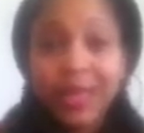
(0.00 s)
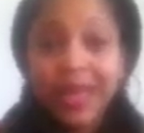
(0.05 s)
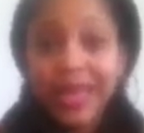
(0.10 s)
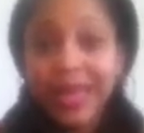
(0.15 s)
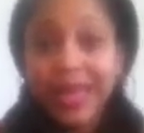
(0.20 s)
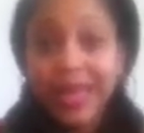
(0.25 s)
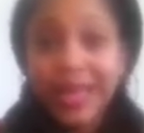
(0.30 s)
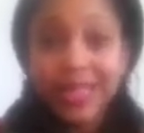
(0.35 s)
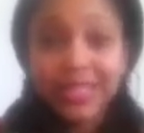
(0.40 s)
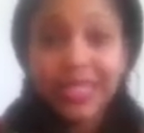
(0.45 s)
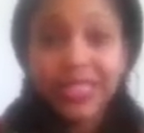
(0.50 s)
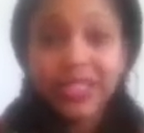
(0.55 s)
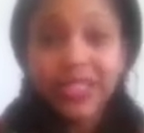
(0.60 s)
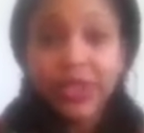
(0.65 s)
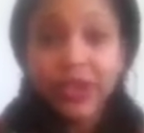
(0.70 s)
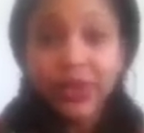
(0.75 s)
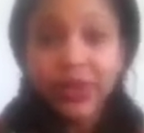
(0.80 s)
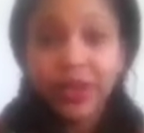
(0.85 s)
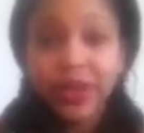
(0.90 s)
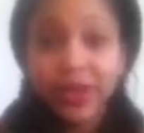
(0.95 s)
head to
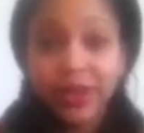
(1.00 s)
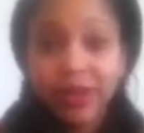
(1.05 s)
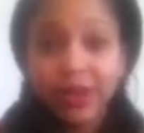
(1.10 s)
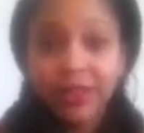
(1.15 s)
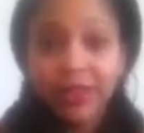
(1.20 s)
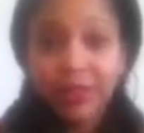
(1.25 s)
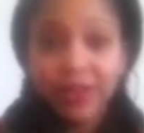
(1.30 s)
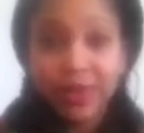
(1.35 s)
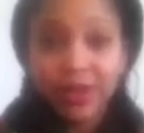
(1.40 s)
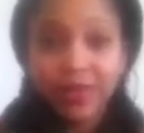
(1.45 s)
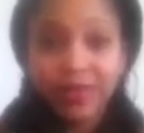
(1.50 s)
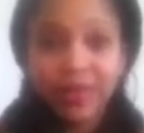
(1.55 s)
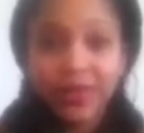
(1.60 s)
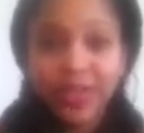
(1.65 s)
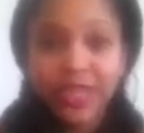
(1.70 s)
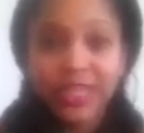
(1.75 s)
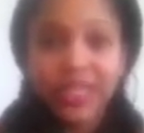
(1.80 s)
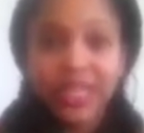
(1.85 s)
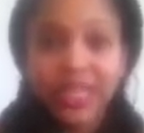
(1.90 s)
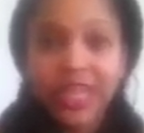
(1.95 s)
toe and all the
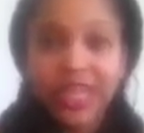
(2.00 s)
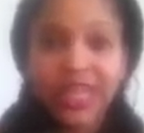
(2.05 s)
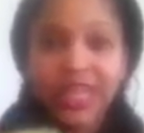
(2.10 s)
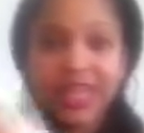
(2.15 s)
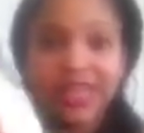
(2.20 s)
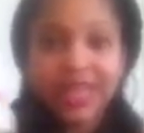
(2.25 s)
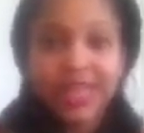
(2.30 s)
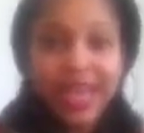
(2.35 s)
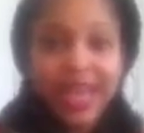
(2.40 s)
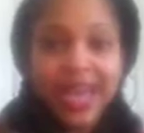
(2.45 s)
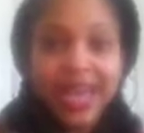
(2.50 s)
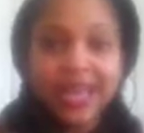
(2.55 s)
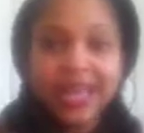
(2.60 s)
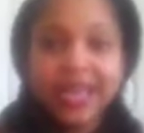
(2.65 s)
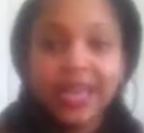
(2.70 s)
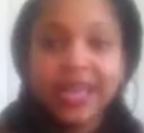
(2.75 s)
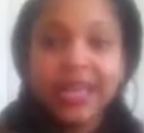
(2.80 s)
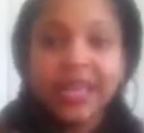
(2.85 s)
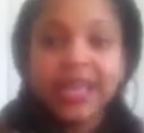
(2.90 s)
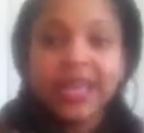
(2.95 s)
benefits that
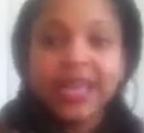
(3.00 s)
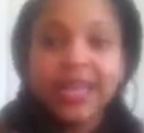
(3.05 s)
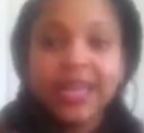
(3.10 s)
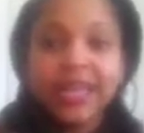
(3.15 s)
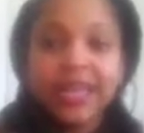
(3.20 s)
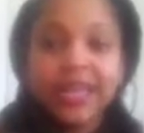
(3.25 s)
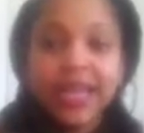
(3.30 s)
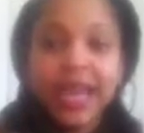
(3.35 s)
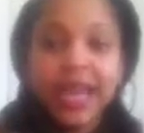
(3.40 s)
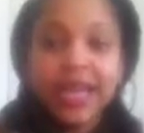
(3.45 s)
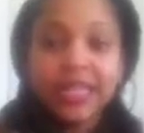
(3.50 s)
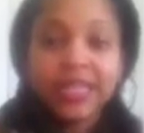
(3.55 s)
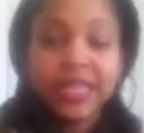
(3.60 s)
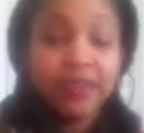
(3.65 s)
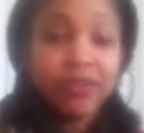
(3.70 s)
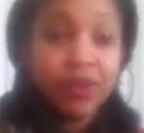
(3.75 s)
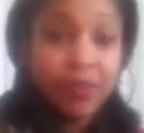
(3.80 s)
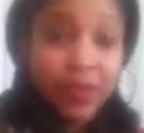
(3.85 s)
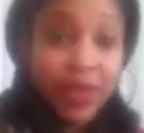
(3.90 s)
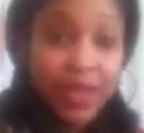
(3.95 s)
it has
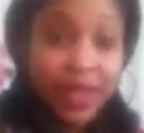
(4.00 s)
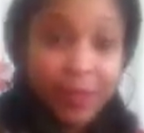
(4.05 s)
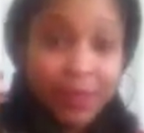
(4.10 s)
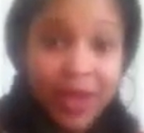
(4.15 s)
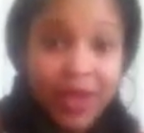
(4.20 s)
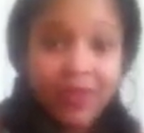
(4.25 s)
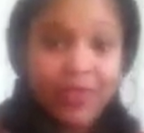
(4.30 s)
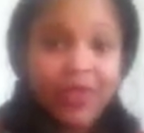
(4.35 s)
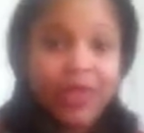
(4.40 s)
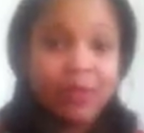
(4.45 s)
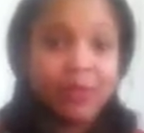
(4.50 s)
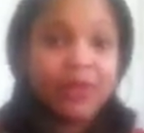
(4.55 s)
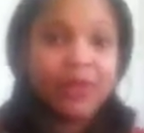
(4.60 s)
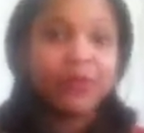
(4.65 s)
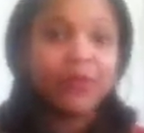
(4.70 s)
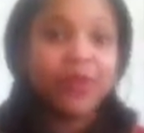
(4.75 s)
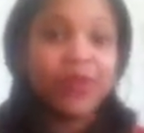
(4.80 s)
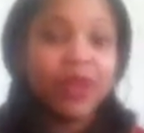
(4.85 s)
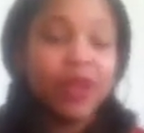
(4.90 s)
given me and my family.